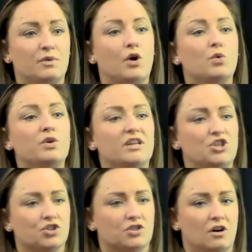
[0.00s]
and we've only
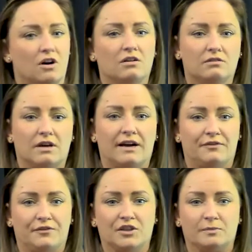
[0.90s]
just got
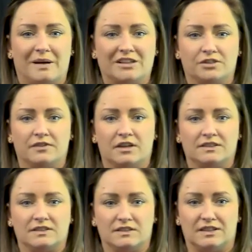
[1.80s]
our first batch of
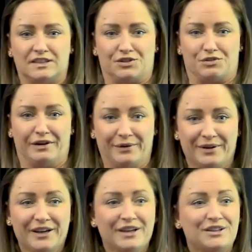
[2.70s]
licences through.
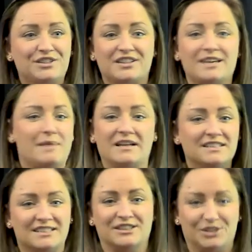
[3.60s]
The scheme
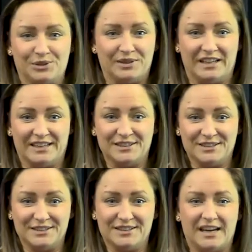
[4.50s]
ends in 2
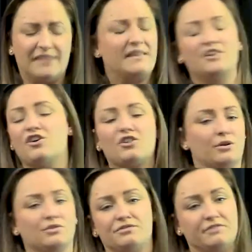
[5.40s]
years, and they're not
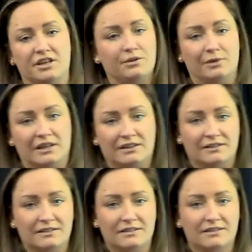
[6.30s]
going to renew it.
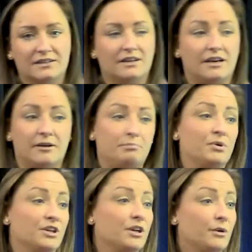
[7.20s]

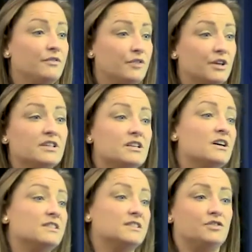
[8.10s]
But, you know, if you need a
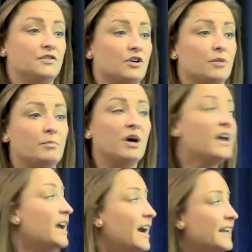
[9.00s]
licence, you've got to comply.
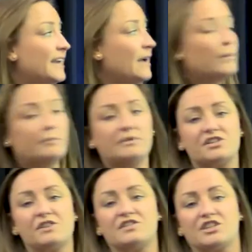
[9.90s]
And again, when we
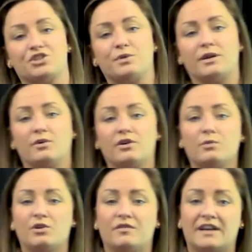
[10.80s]
served Section 21
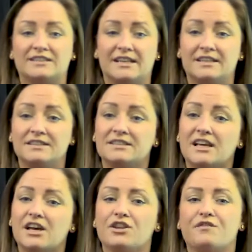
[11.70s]
on one of our tenants,
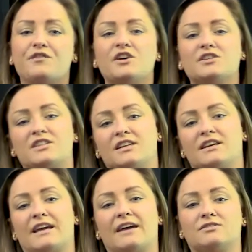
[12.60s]
the first thing
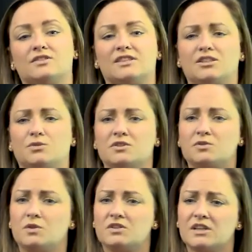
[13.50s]
the council said to
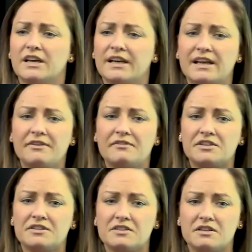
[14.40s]
us was, can I have
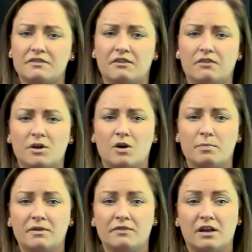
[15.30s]
evidence that you've given them a
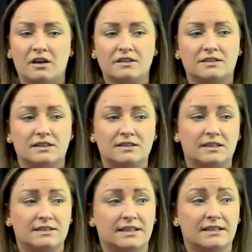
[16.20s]
copy of the licence?
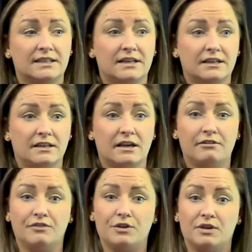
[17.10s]
And I said, yeah,
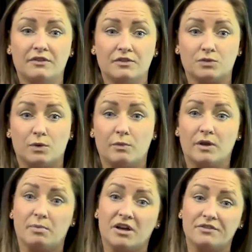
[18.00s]
if you give us one,
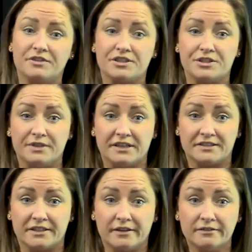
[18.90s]
we applied for it 2
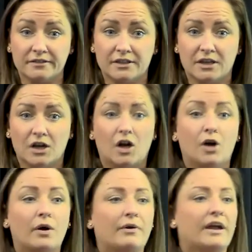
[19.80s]
years ago.
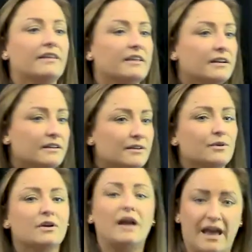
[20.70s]
Oh, okay then.
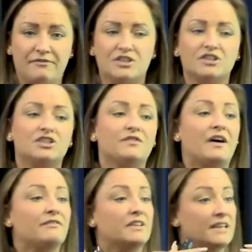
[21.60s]
Evidence of
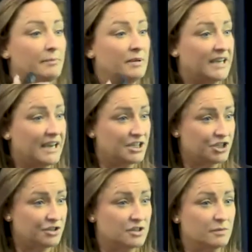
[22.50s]
having the
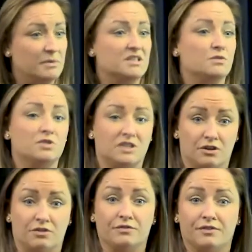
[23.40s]
application submitted was
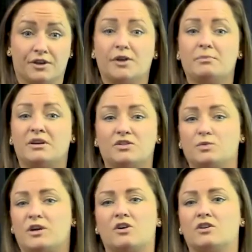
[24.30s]
enough,
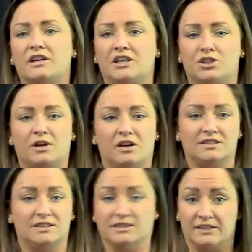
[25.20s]
because we can't issue a
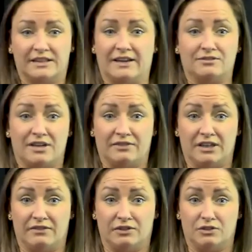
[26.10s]
licence that the council
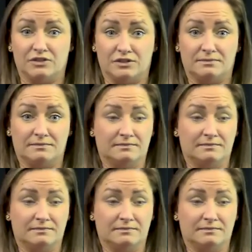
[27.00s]
haven't given us.